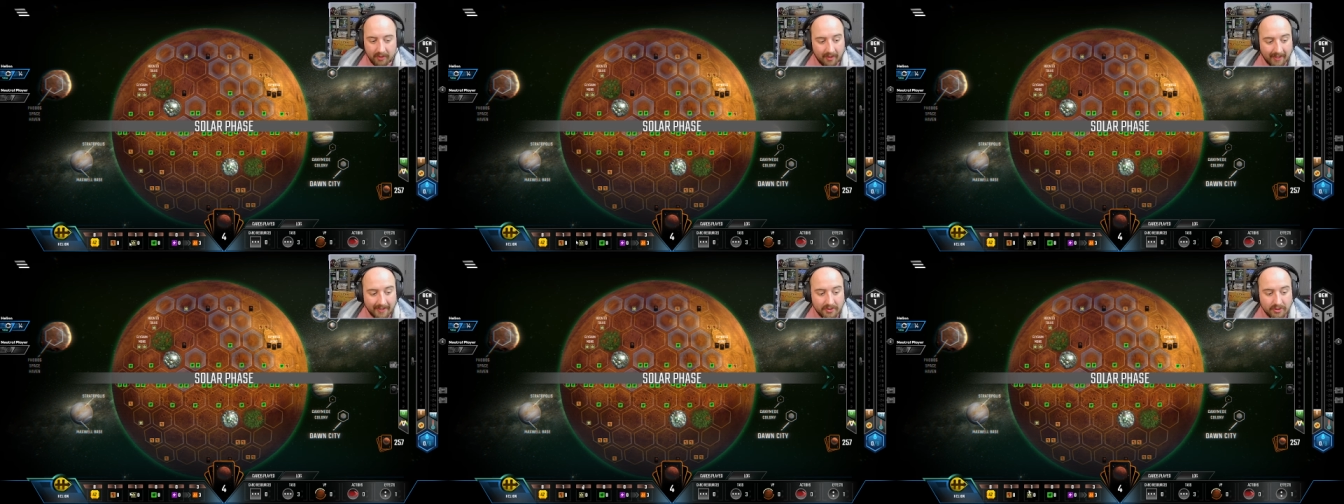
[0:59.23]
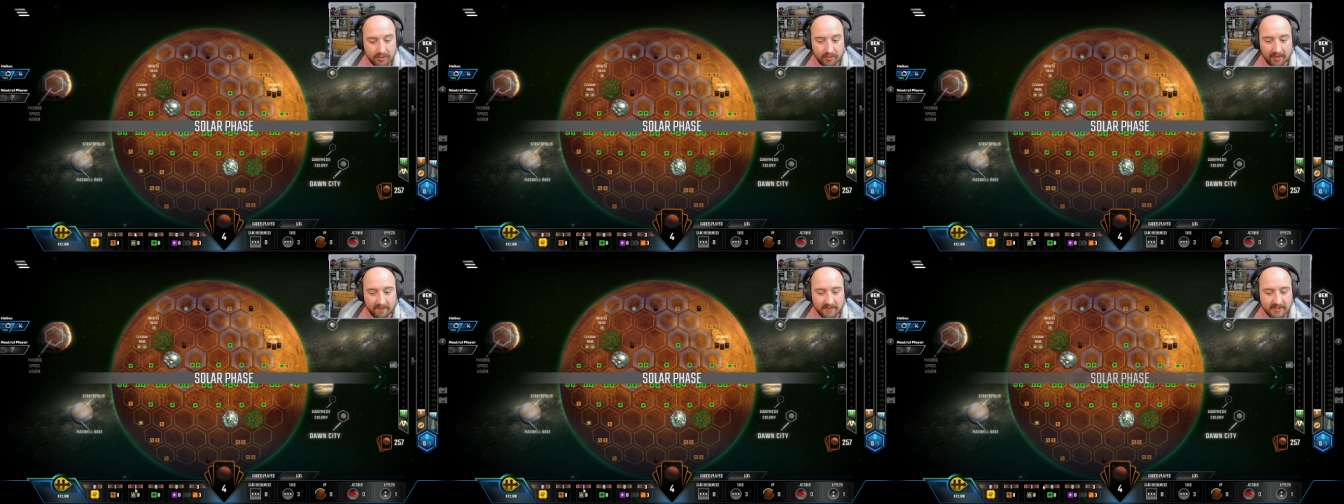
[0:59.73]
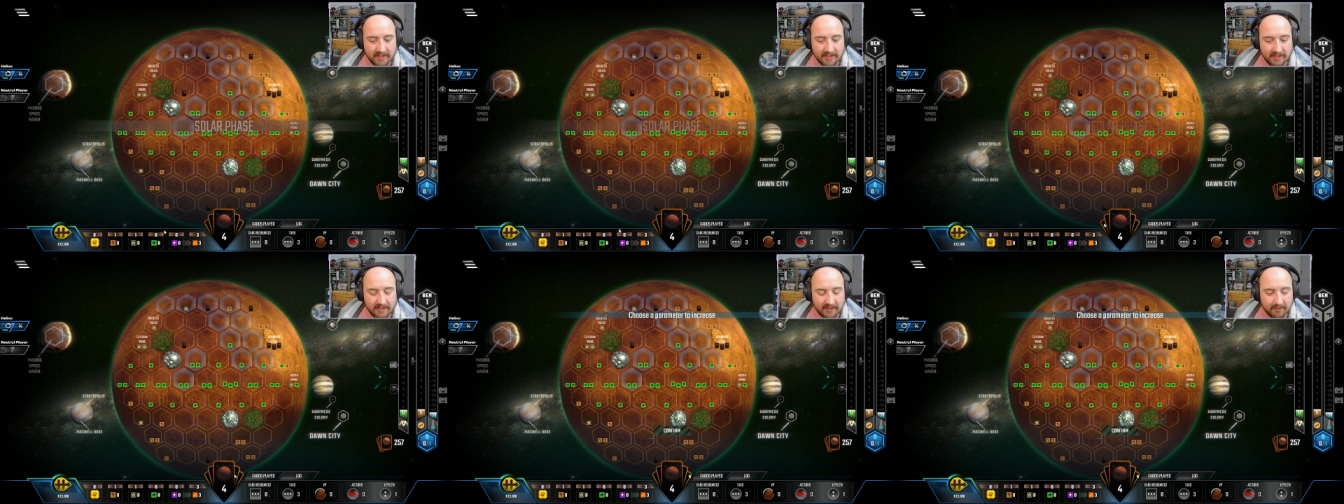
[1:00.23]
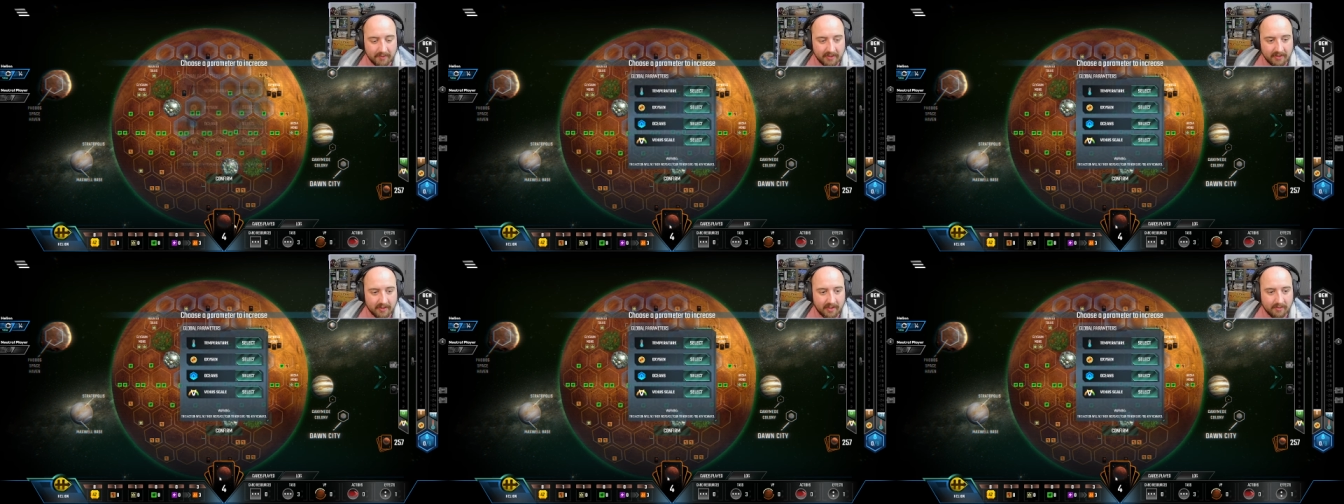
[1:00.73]
I do have a titanium
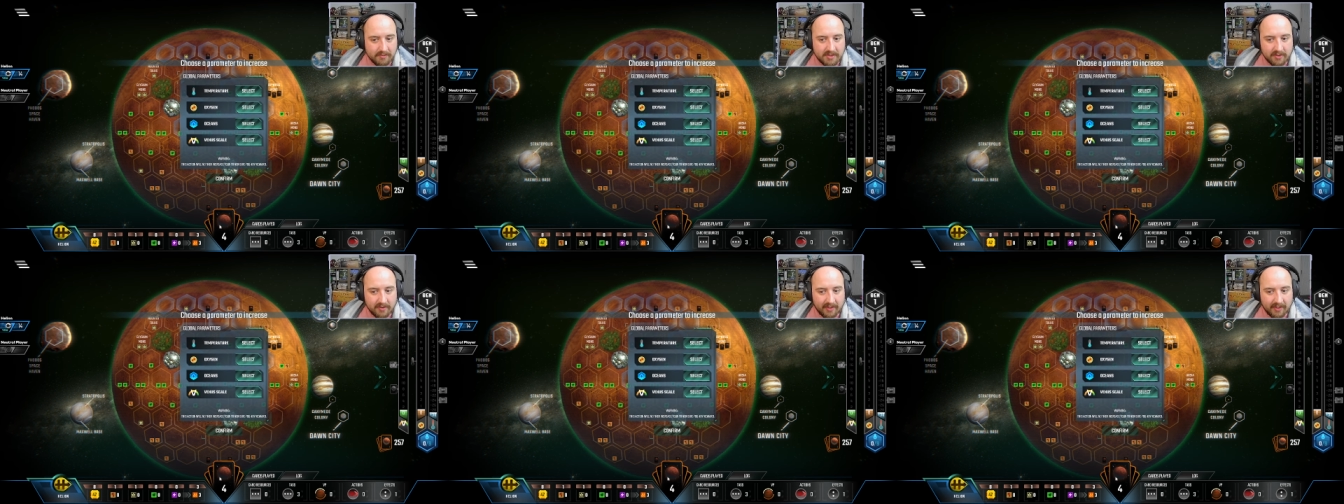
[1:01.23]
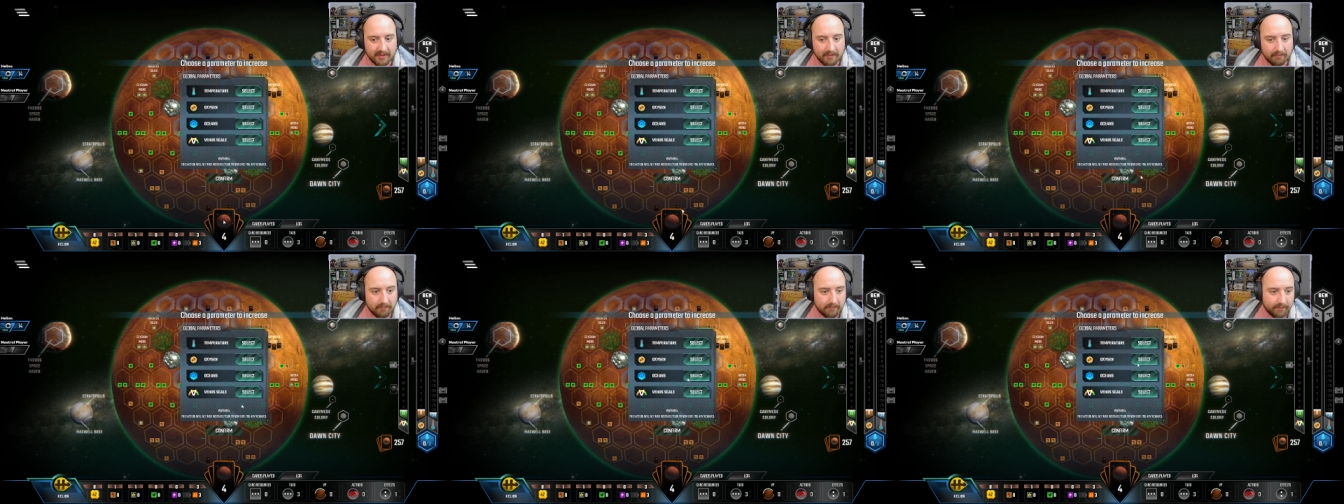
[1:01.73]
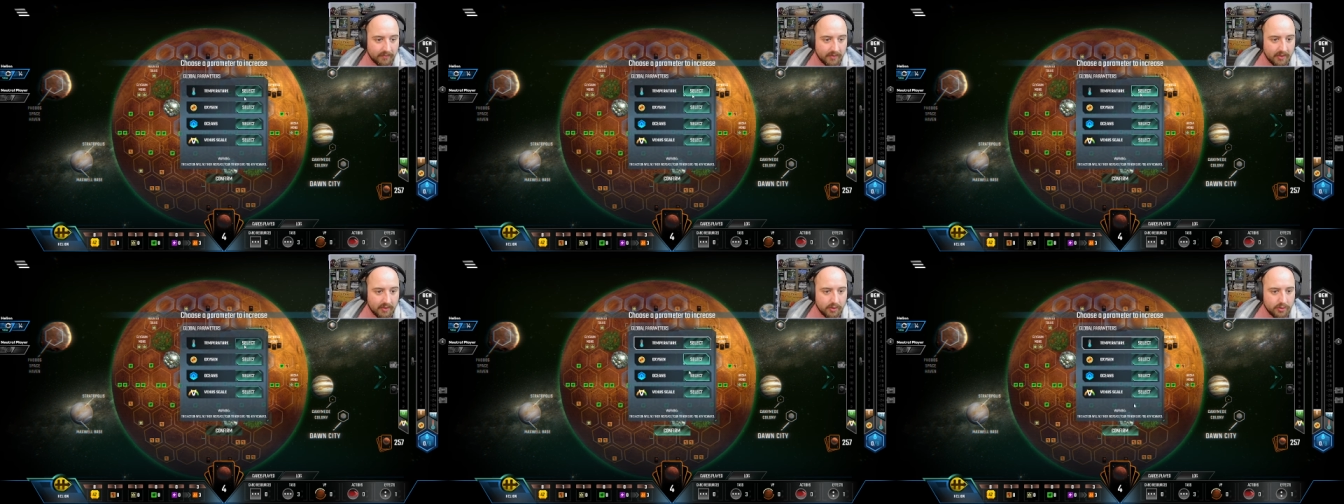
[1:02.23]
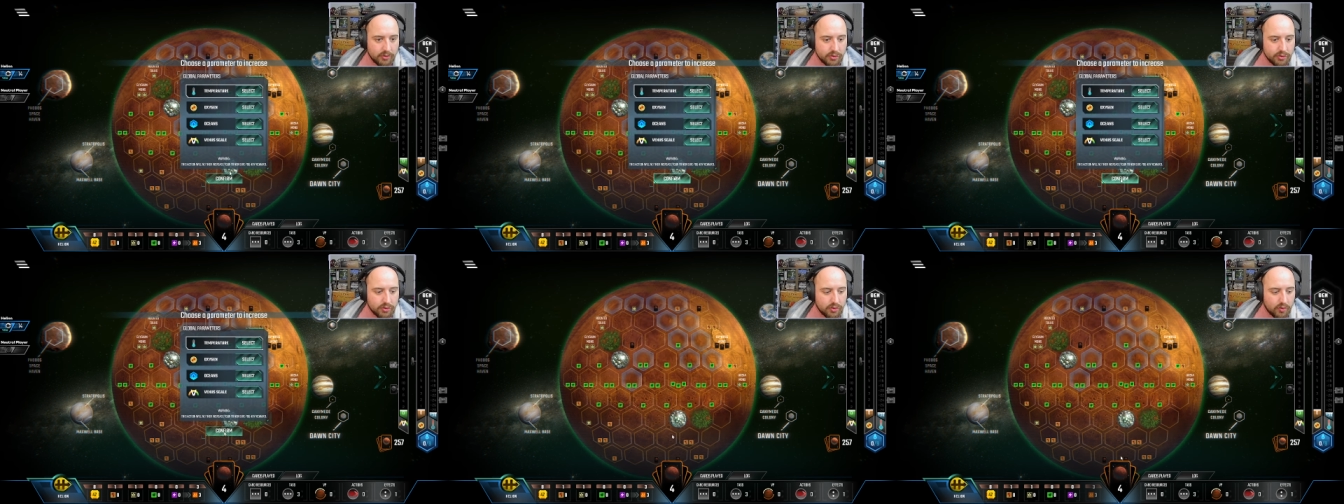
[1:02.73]
income, so like,
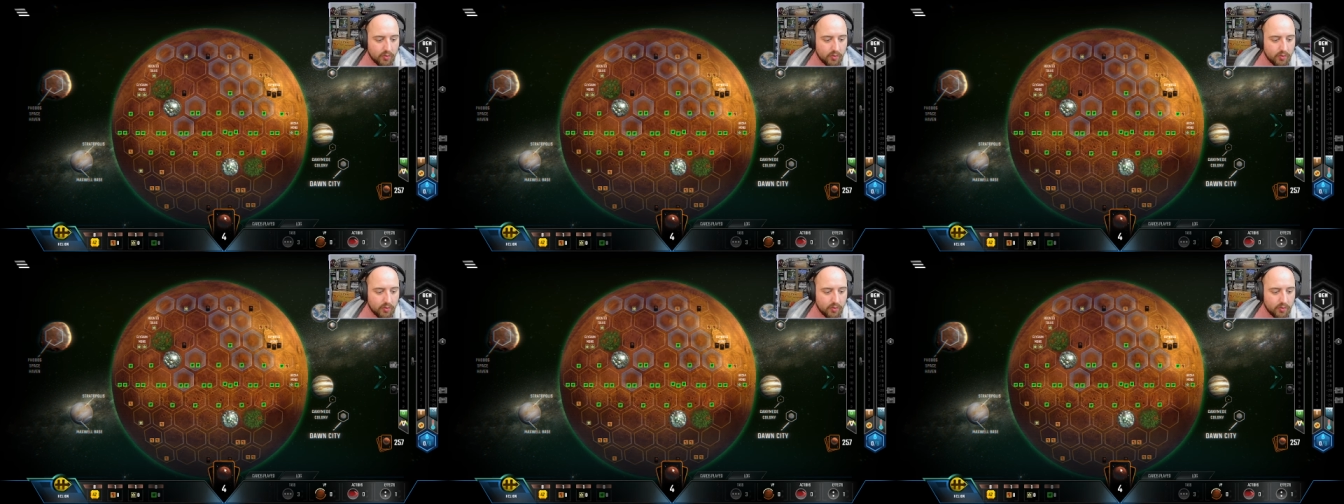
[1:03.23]
so